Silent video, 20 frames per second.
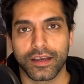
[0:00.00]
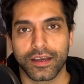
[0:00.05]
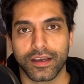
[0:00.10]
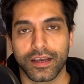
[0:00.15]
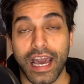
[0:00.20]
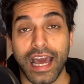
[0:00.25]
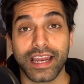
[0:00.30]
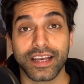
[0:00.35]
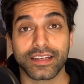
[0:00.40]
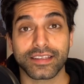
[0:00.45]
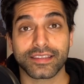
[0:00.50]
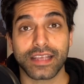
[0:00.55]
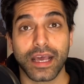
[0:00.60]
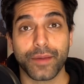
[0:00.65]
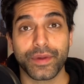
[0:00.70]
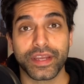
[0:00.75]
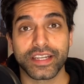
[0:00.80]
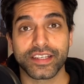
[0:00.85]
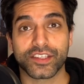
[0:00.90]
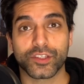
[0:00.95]
Alex
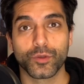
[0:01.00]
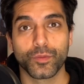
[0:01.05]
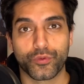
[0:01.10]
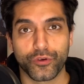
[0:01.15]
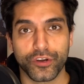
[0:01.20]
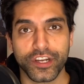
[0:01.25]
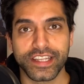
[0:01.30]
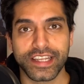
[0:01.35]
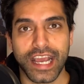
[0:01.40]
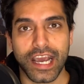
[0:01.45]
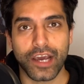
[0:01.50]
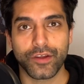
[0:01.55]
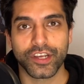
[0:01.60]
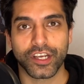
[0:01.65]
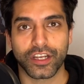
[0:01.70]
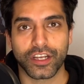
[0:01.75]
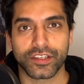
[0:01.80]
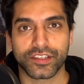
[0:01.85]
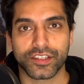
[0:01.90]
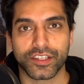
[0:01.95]
Salmond is to bring down
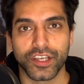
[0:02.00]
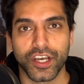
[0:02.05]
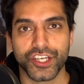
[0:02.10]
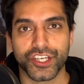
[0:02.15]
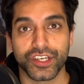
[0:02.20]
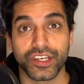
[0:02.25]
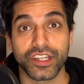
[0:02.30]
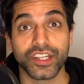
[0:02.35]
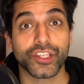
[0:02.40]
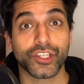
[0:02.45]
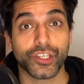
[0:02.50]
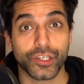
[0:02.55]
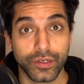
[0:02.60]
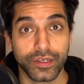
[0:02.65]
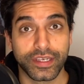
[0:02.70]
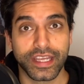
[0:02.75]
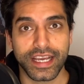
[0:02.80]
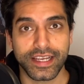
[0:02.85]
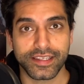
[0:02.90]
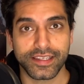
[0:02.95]
Nicola Sturgeon in 2
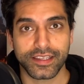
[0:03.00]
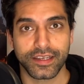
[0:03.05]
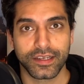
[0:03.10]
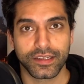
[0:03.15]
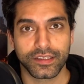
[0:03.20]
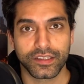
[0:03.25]
days,